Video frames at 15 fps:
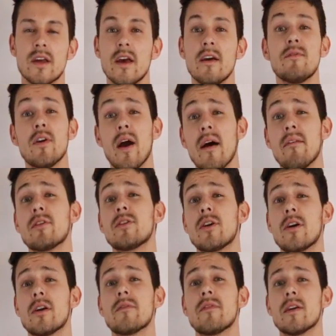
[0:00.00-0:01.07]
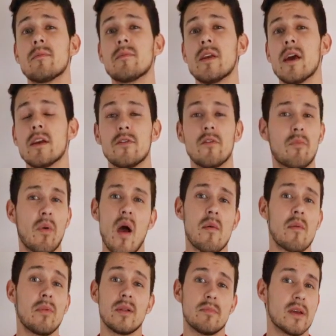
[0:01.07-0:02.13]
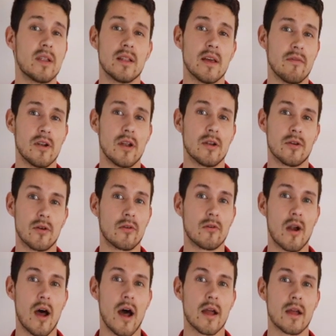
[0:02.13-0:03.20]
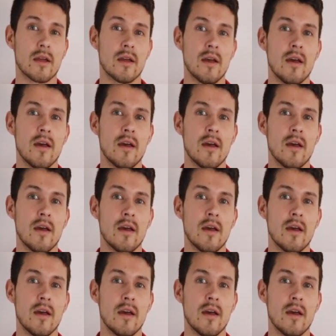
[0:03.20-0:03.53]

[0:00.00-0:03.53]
If you haven't heard of him yet, you've probably been living under a rock.